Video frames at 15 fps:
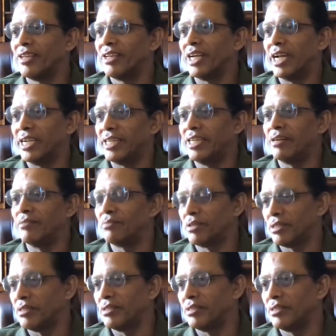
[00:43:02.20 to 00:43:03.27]
I dumped
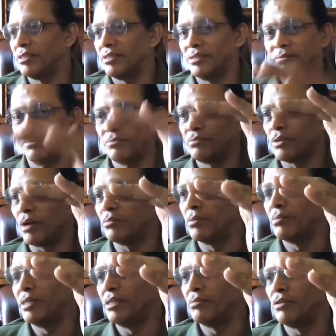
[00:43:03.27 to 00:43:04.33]

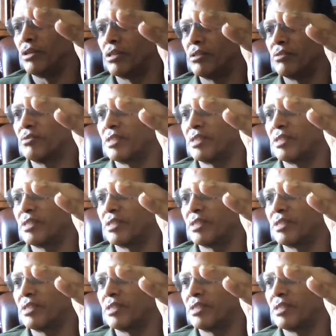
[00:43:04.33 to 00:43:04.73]
probably about